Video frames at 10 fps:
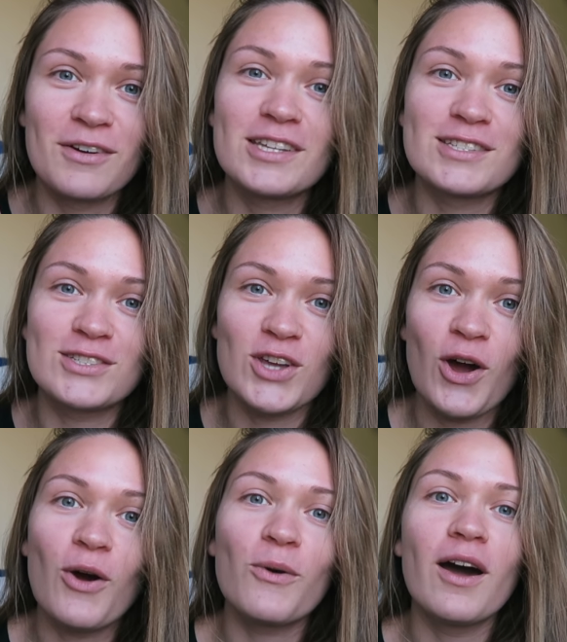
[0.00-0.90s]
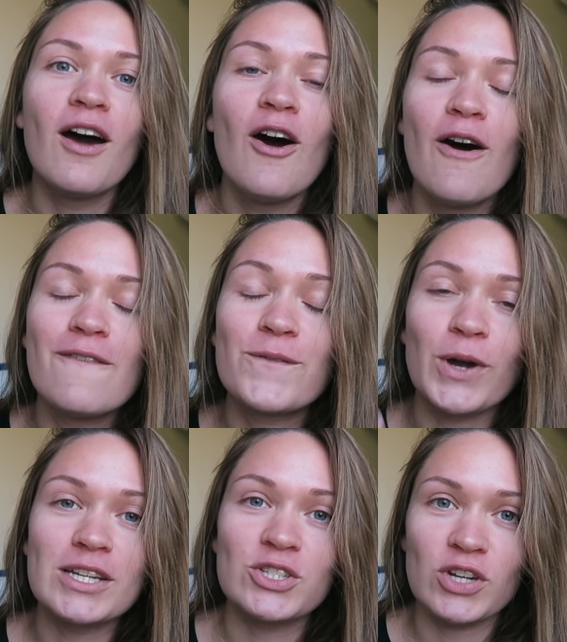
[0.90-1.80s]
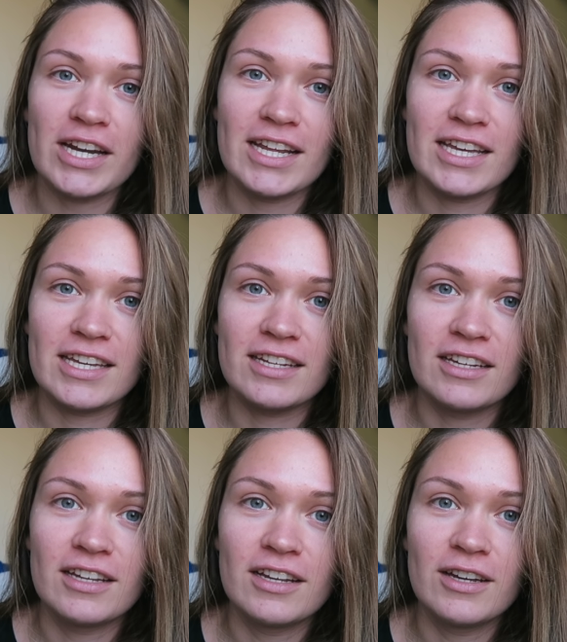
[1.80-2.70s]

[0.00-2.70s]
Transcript: I was so frustrated